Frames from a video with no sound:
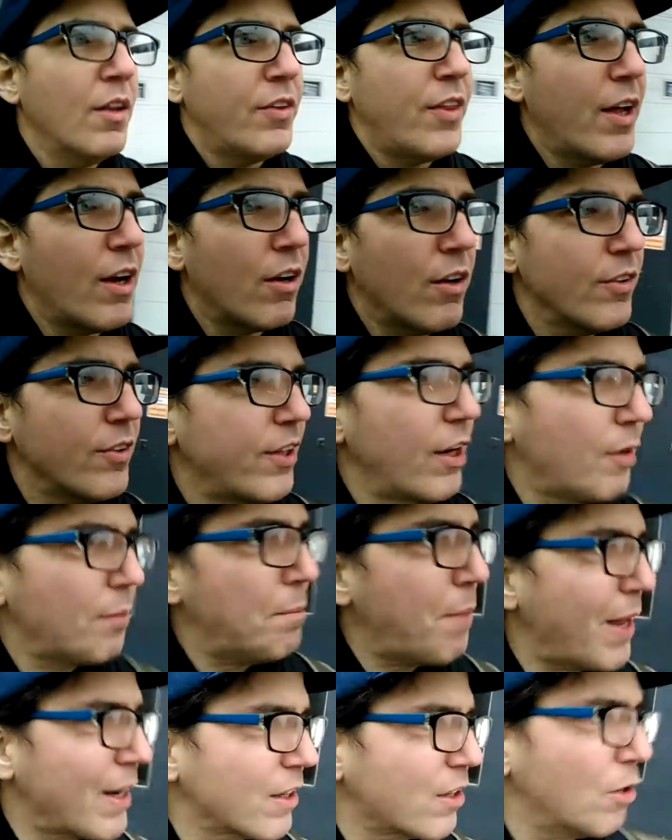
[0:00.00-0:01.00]
Their their
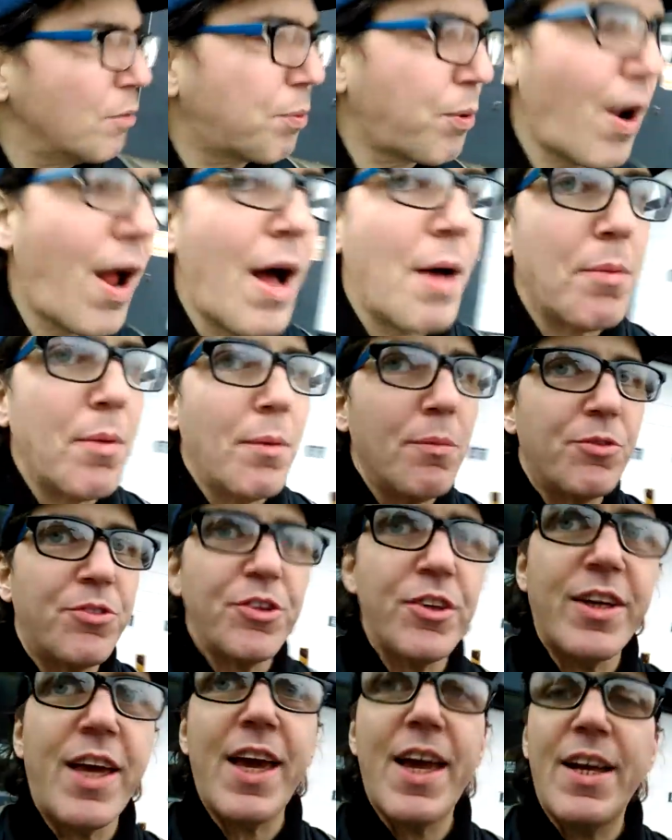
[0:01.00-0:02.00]
medical
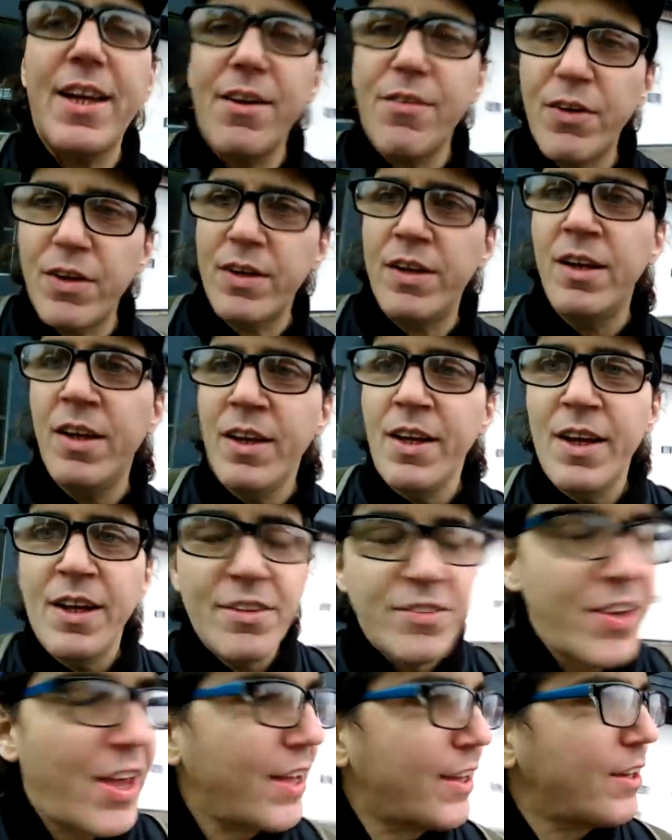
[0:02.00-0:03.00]
problems, you can't even
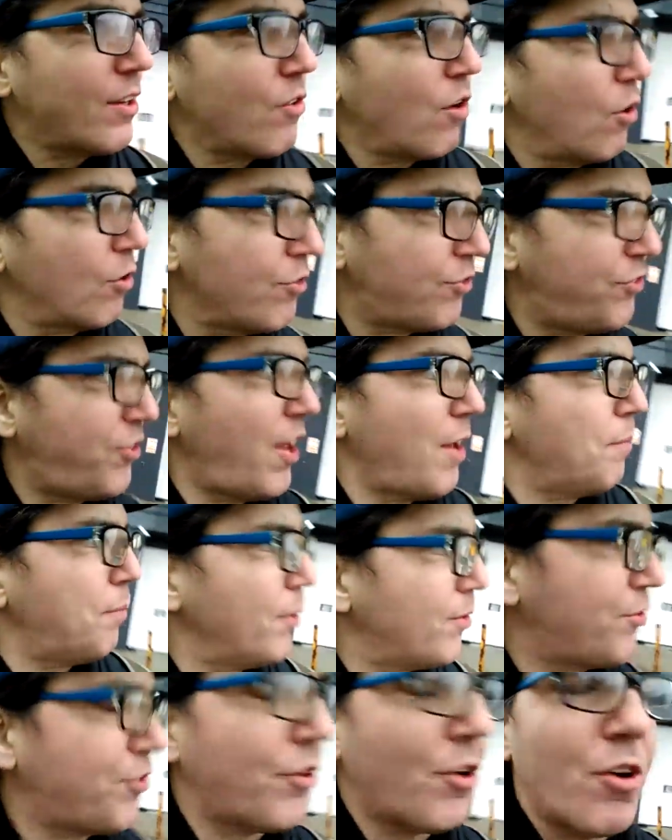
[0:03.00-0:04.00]
take your own
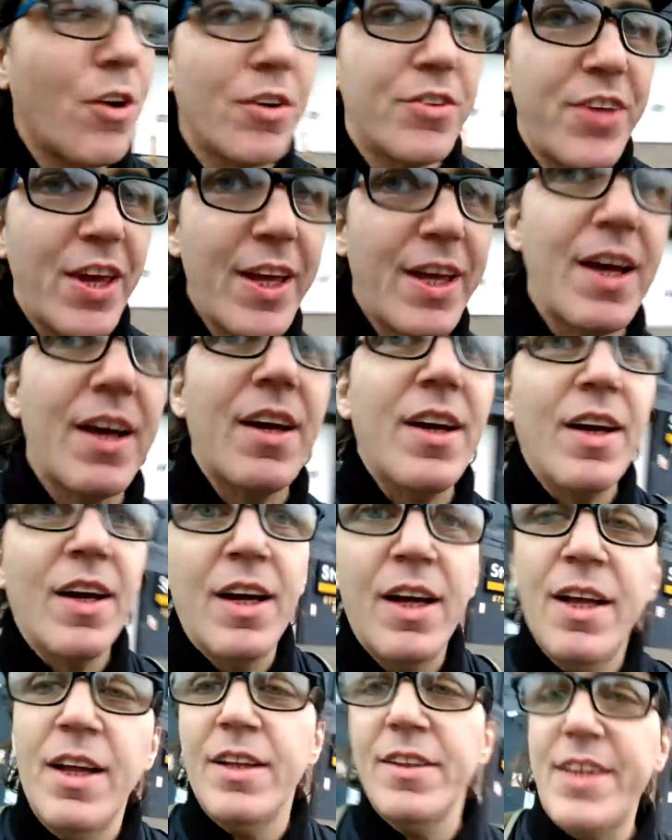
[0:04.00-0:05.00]
temperature or take a
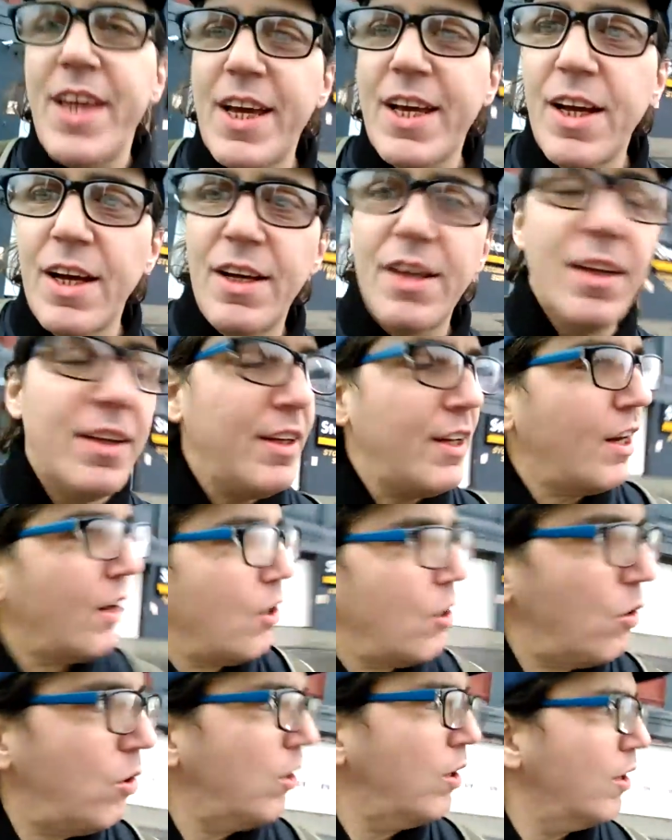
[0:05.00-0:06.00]
take a you
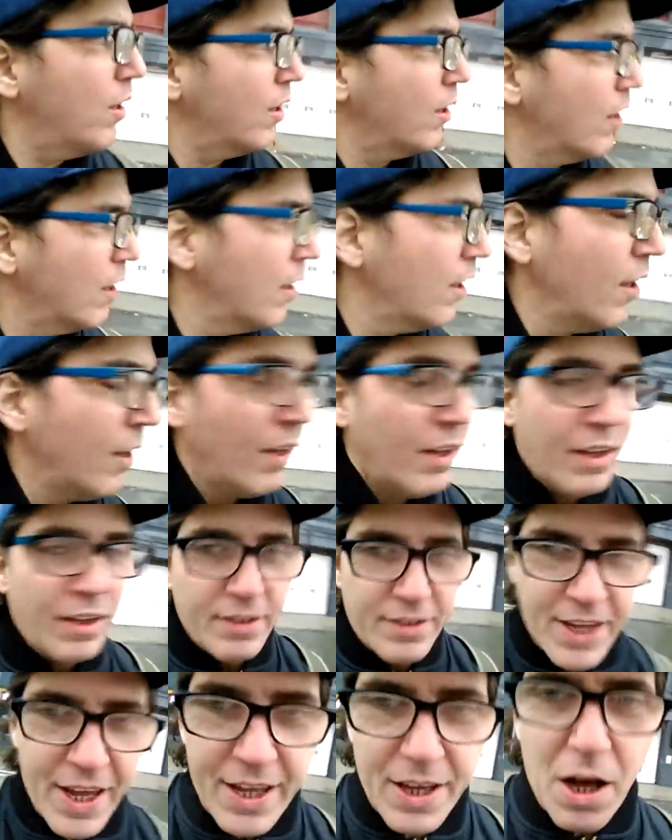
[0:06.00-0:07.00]
know
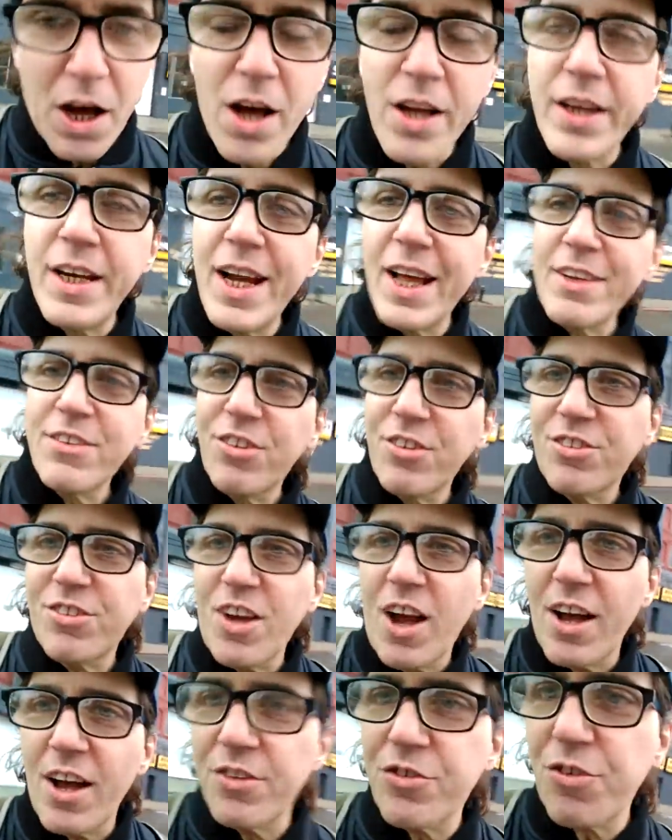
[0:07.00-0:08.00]
take on an
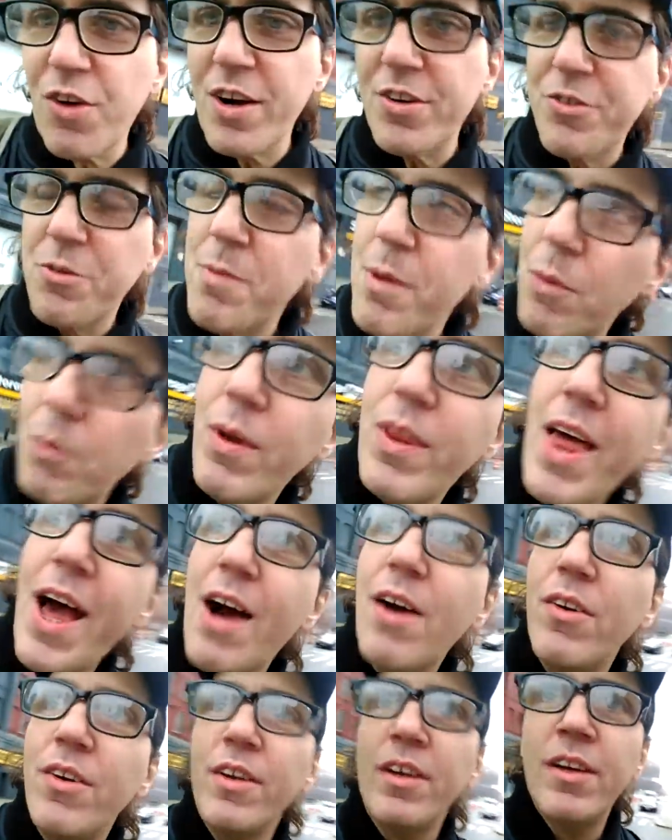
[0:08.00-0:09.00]
exercise regimen
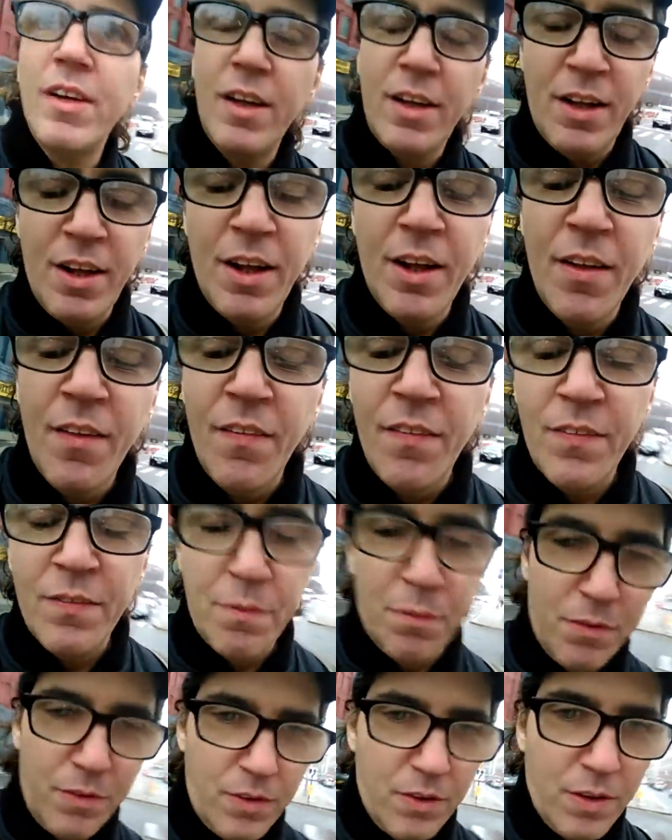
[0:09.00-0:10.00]
without
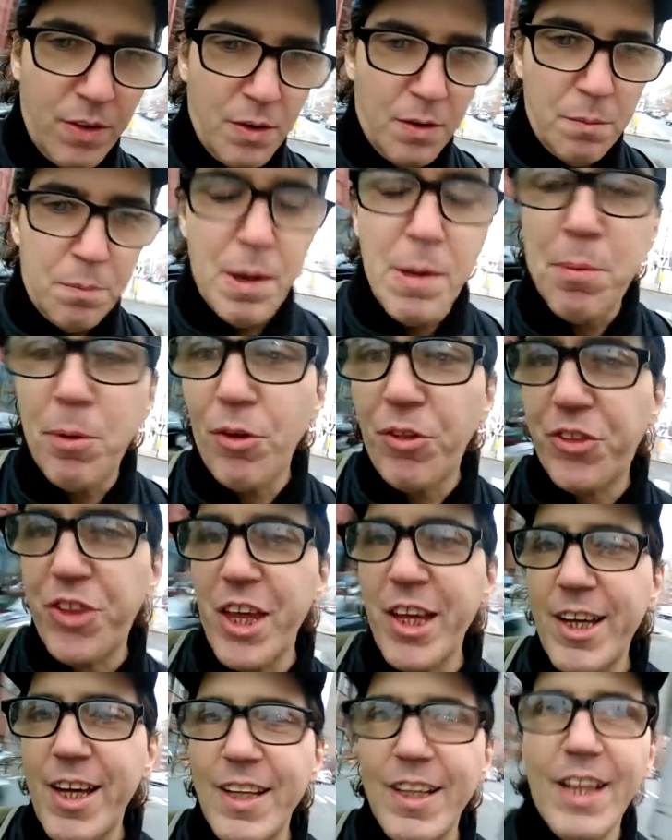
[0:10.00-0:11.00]
people
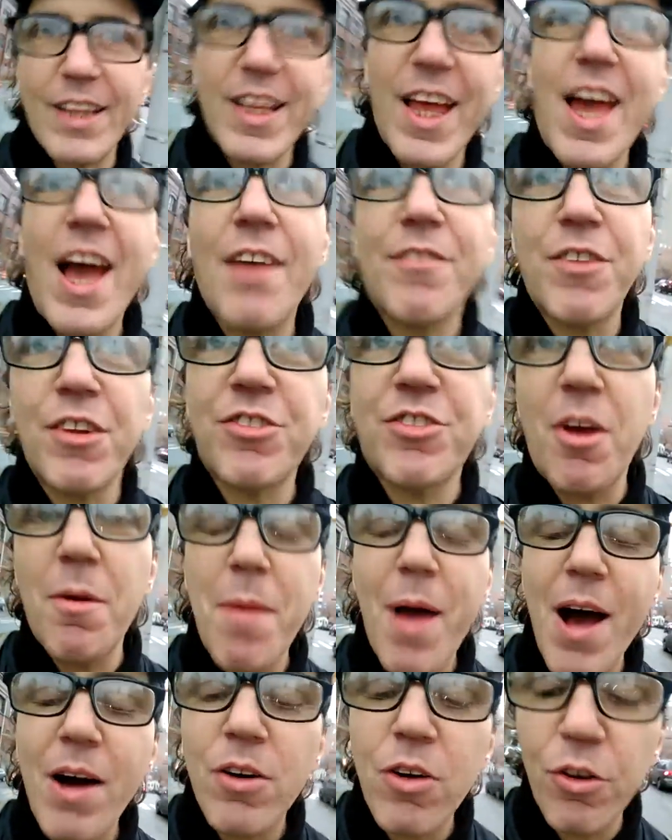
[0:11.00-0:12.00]
thinking that they have to
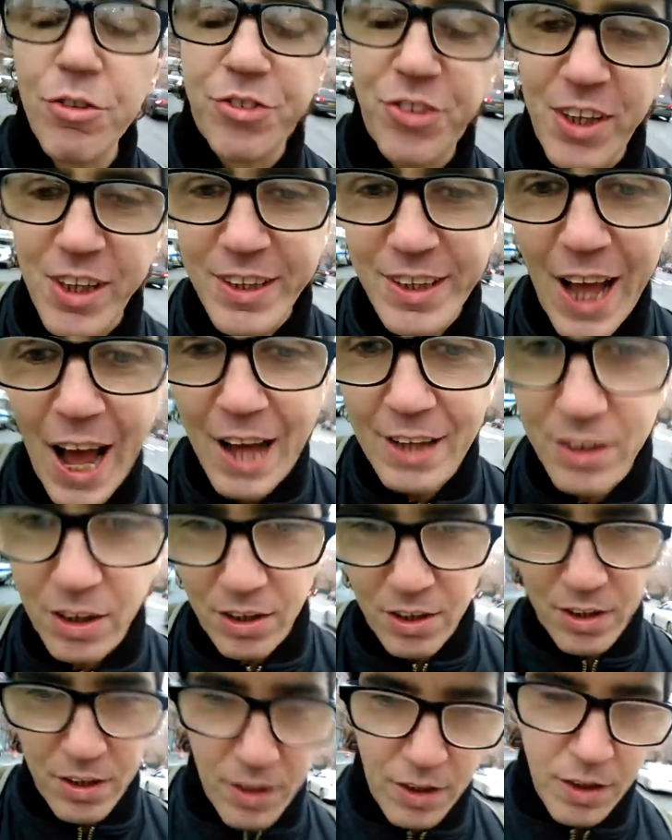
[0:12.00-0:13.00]
somehow go see a doctor,